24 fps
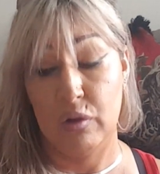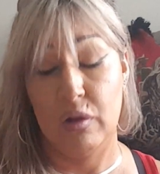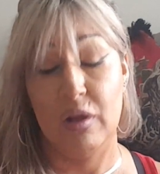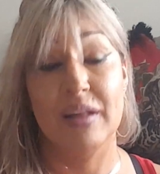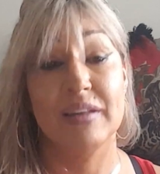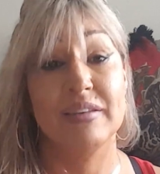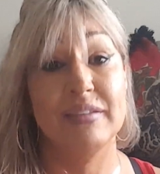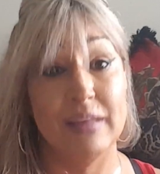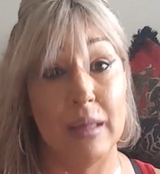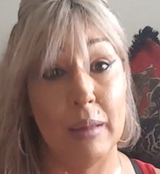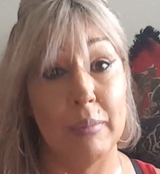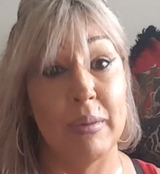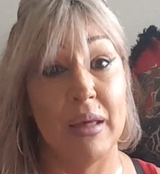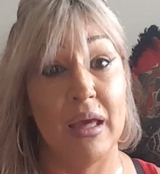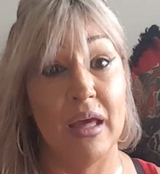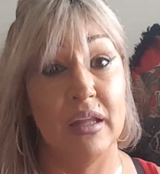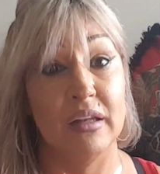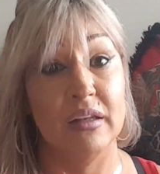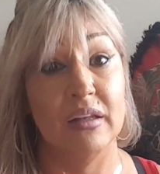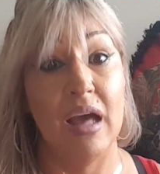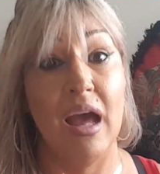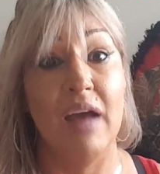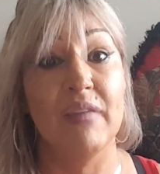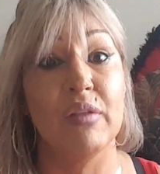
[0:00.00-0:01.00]
It's that
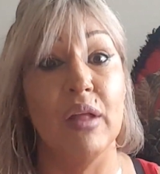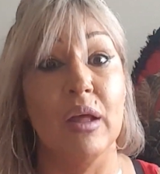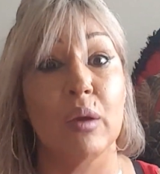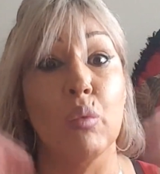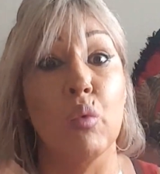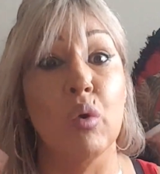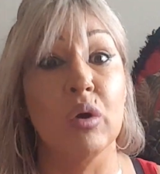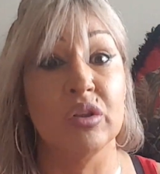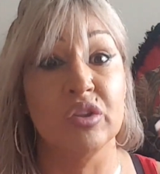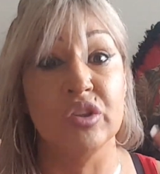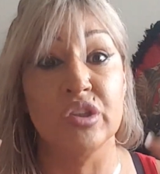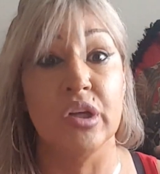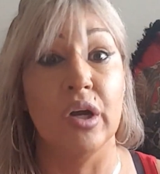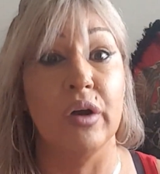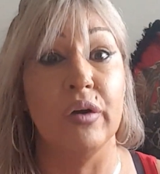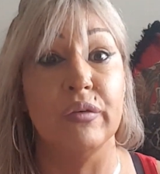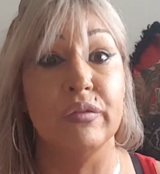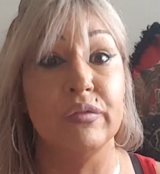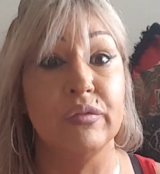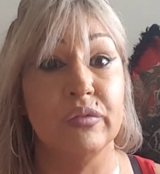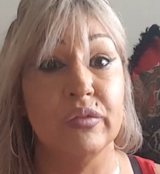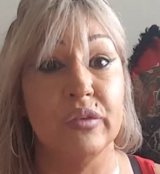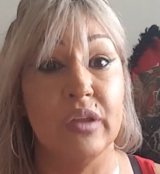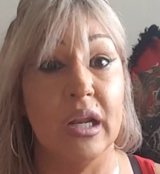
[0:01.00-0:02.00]
bad. I have like one
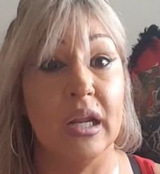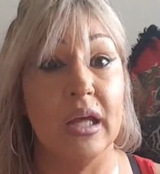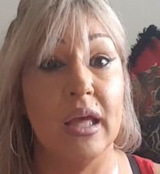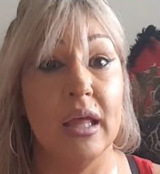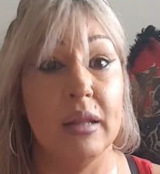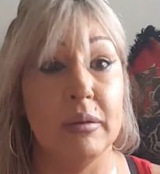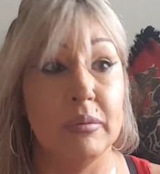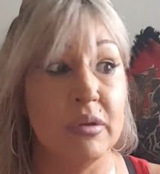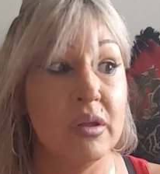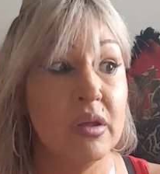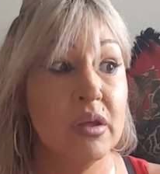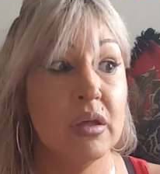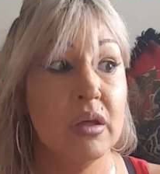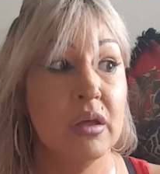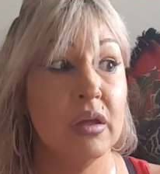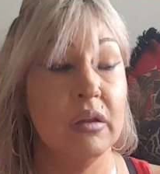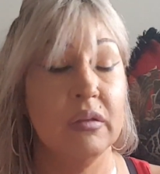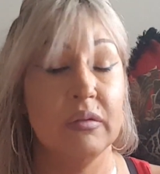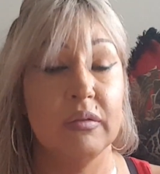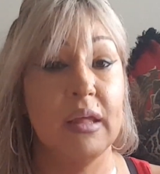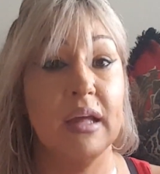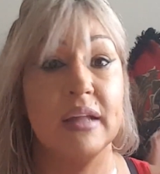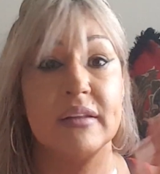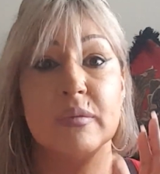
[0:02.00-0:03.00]
shelf and
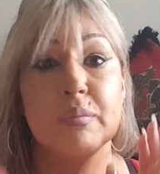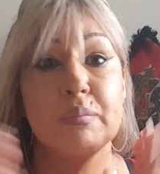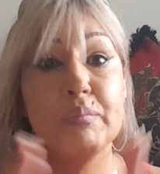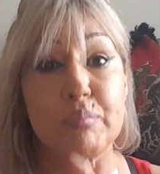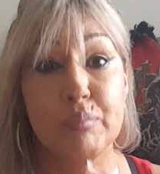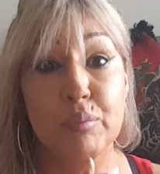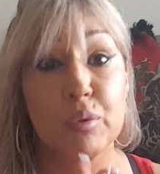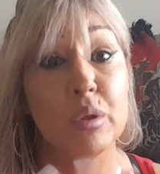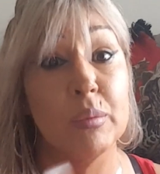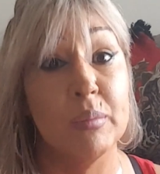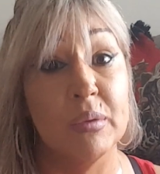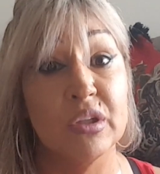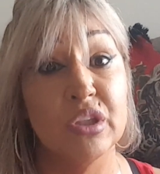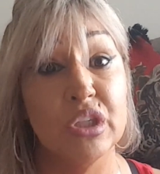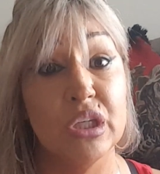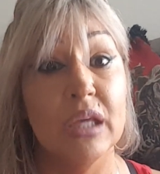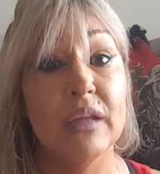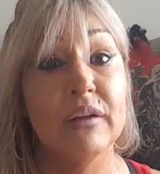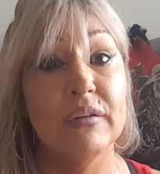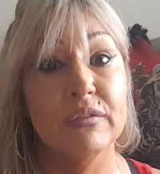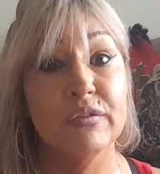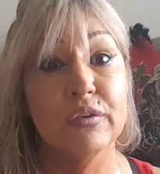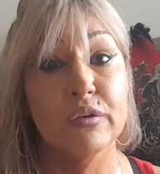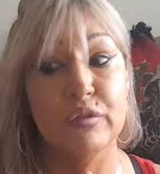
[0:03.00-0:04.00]
that's pretty much
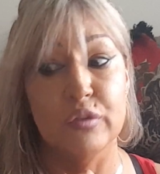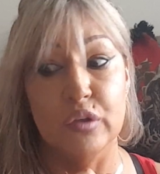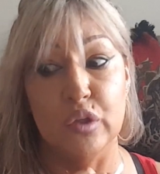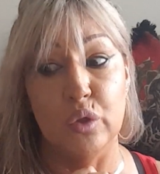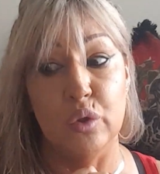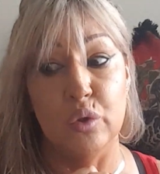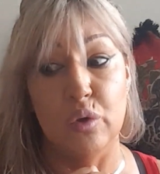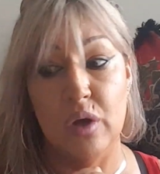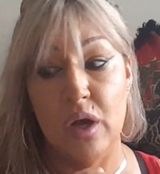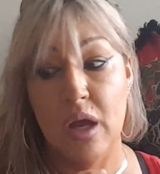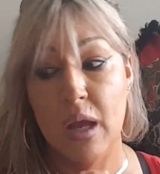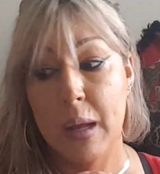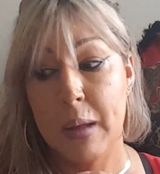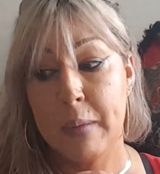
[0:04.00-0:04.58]
it for food.